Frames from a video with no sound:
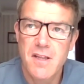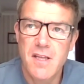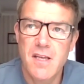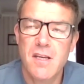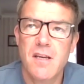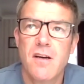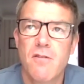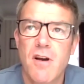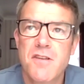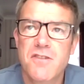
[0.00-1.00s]
the
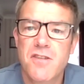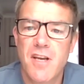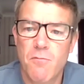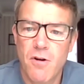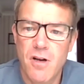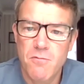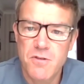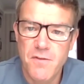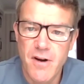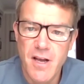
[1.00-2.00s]
Horizon Scan work
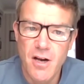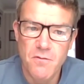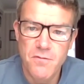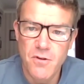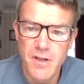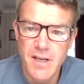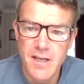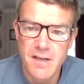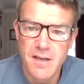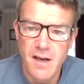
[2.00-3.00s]
was very helpful
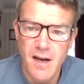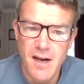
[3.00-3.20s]
in